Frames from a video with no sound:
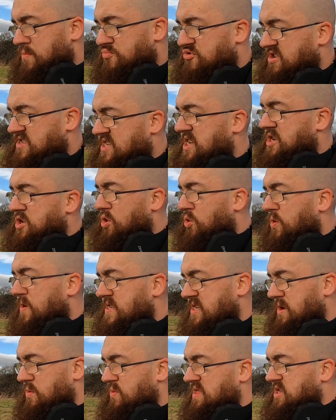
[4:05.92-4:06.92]
pretty
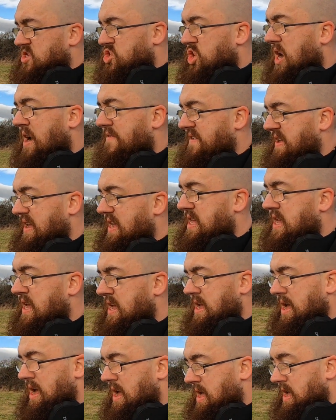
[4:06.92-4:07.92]
noisy with the traffic.
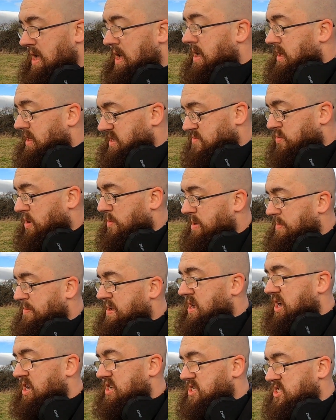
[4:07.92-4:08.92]
That's probably
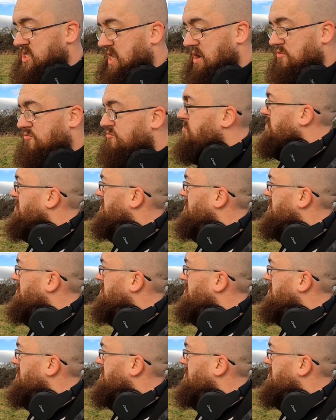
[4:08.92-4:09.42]
because that